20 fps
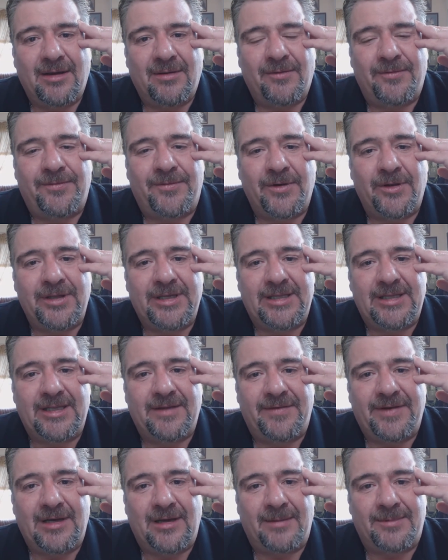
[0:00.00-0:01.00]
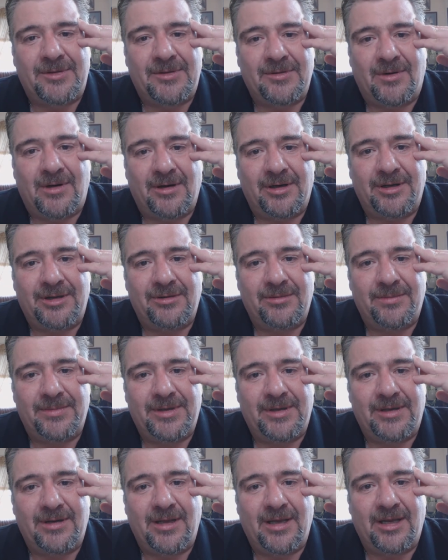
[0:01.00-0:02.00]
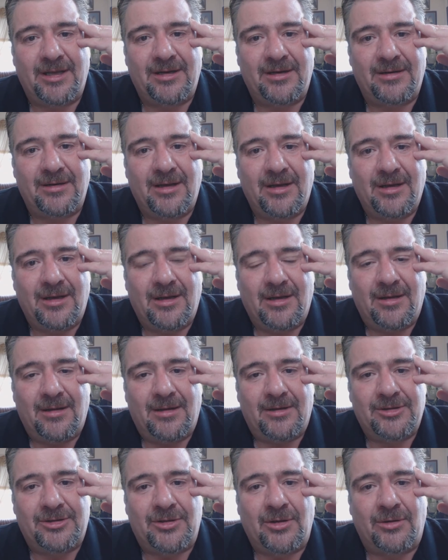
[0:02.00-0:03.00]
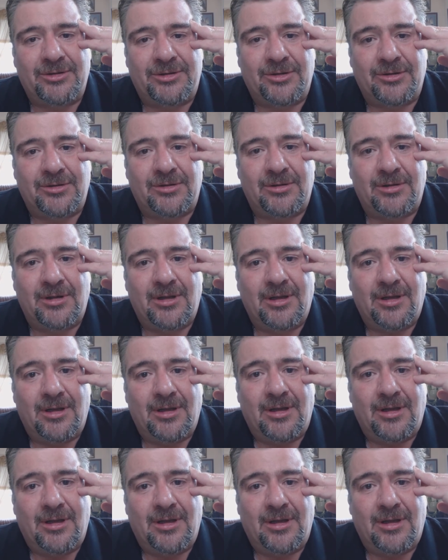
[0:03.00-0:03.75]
fully living up to our human and social